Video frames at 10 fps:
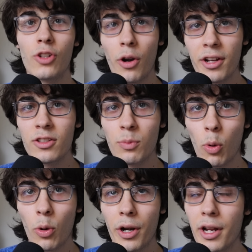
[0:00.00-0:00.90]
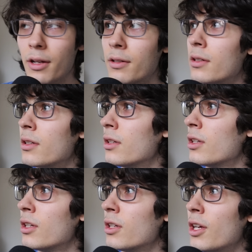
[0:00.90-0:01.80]
start exploring
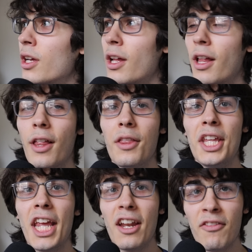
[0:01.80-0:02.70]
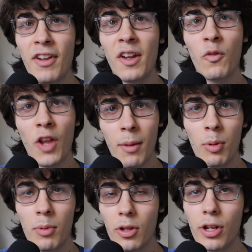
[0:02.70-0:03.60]
the innovative
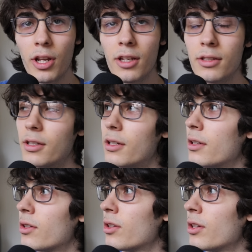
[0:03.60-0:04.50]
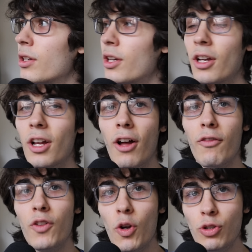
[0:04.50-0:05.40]
capabilities
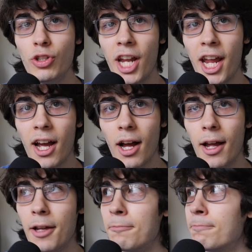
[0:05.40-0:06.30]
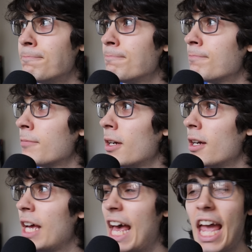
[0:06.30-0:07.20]
of Notion AI
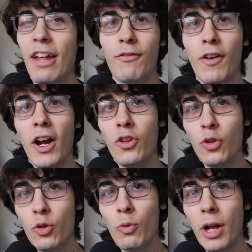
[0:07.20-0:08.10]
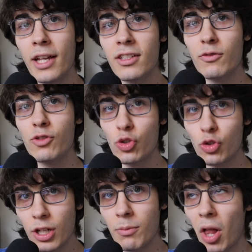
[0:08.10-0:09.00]
and find new ways of
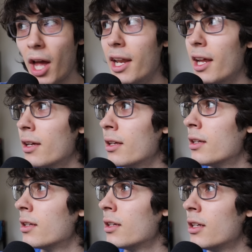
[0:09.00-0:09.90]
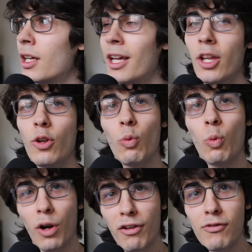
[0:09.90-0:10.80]
streamlining your
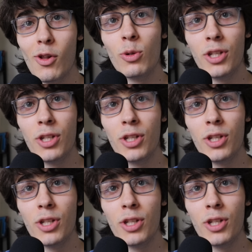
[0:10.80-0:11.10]
workflow